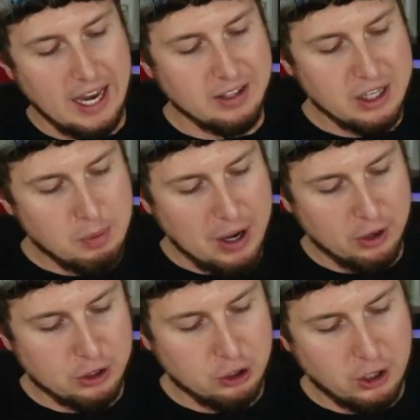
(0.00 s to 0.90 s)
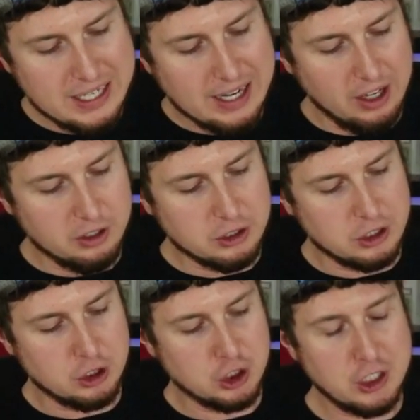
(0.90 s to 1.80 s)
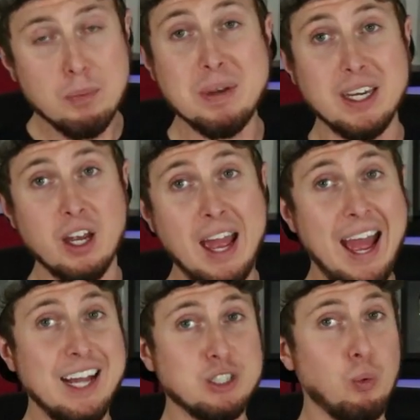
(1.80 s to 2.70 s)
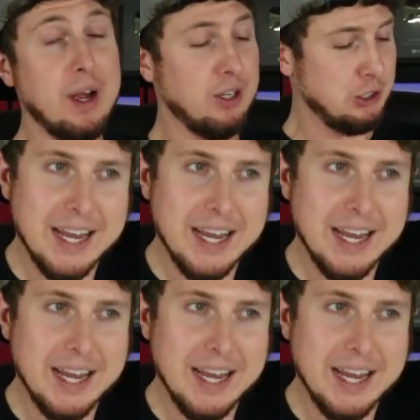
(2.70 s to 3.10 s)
and then about $30 shipping as well.